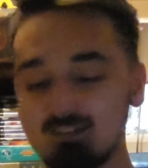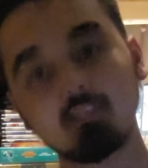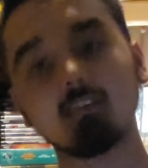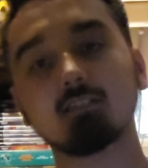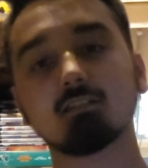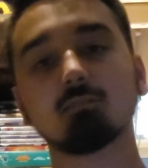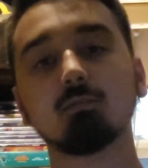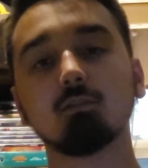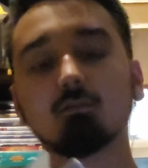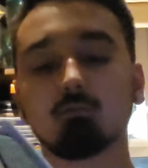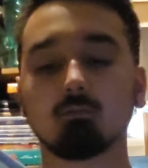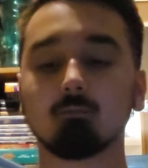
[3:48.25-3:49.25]
This is
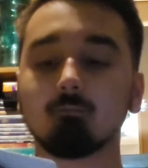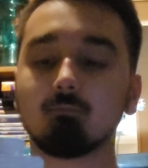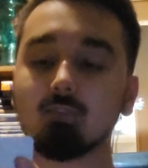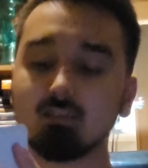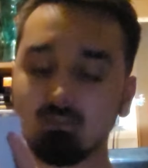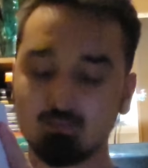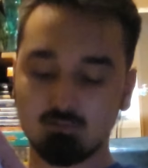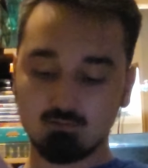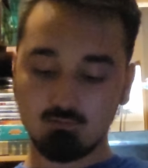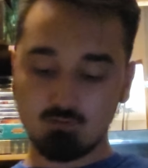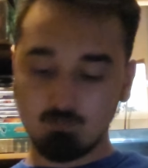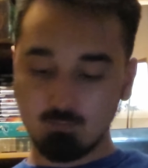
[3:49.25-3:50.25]
beautiful. This is
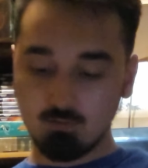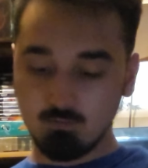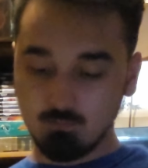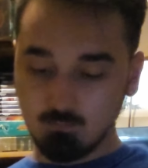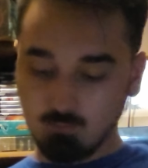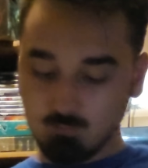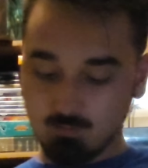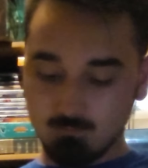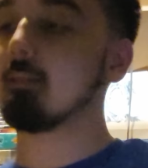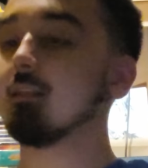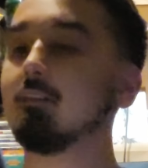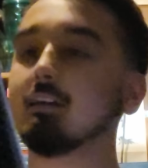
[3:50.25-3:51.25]
truly a beautiful moment.
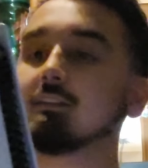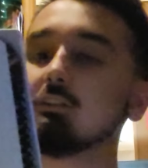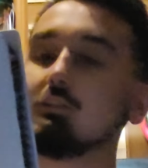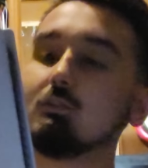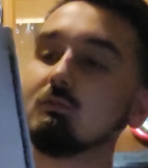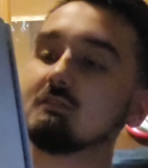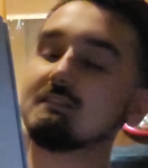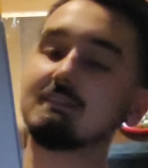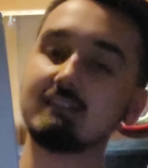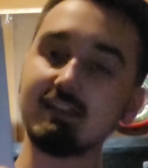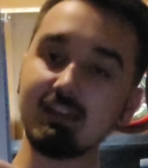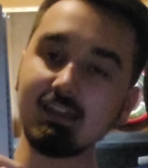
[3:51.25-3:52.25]
Like, do you
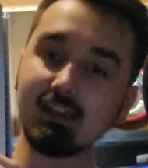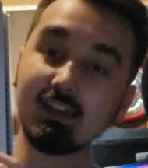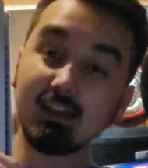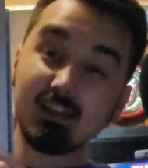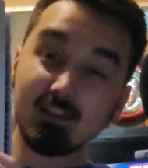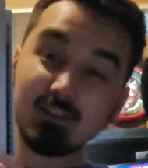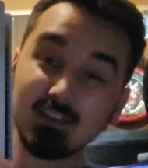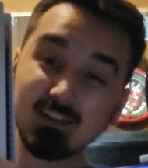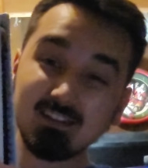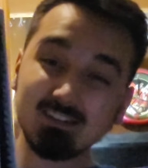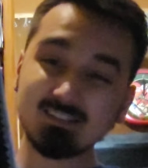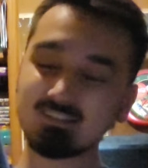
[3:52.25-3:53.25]
see
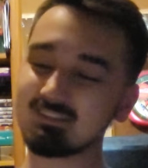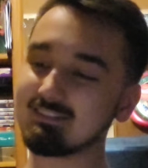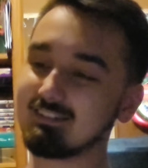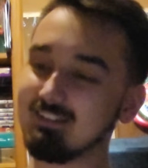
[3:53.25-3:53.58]
this?